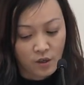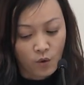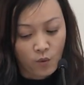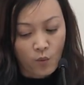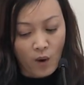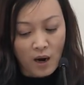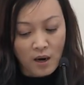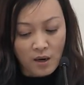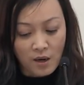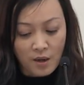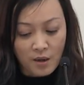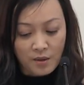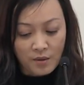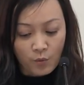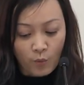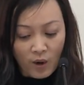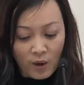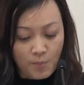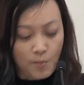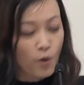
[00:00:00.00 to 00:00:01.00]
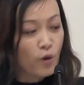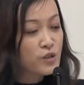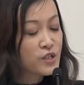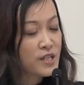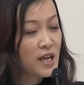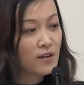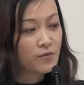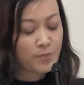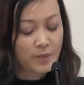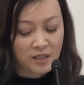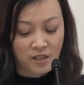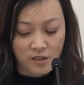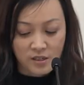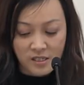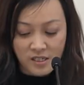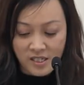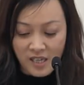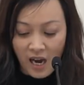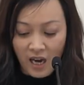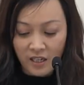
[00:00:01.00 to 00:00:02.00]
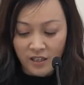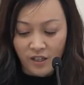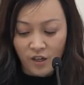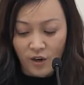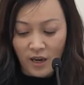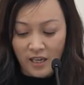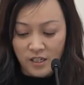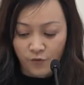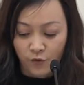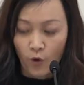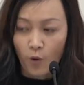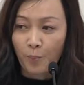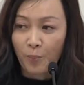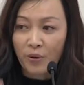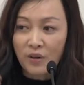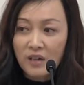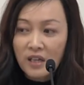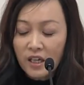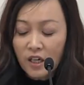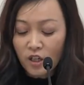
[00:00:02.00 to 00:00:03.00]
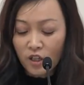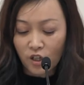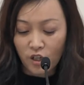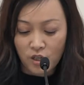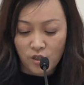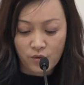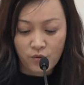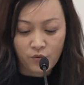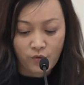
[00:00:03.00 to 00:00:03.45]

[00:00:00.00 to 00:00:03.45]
while, where most have been consigned there as for political